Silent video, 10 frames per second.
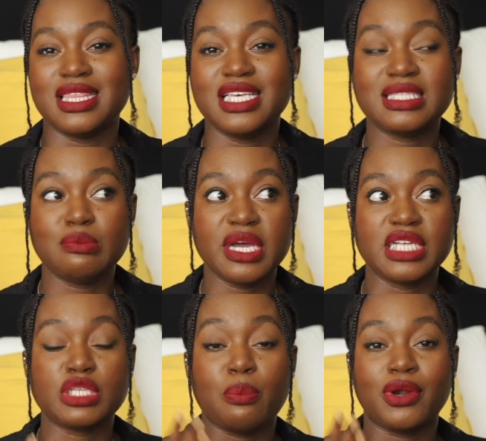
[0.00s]
this
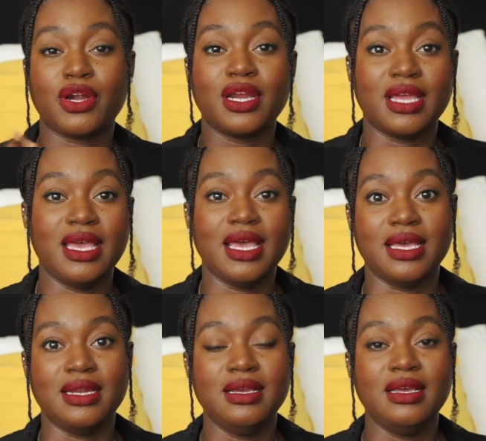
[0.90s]
much per
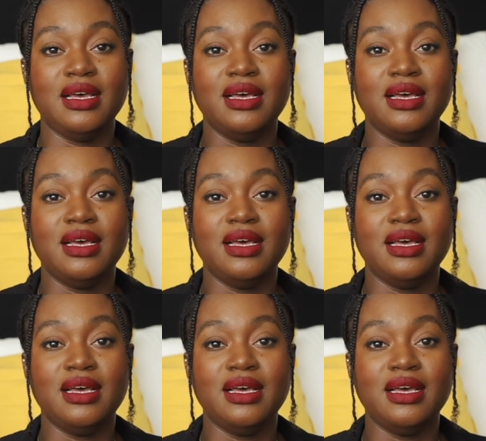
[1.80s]
head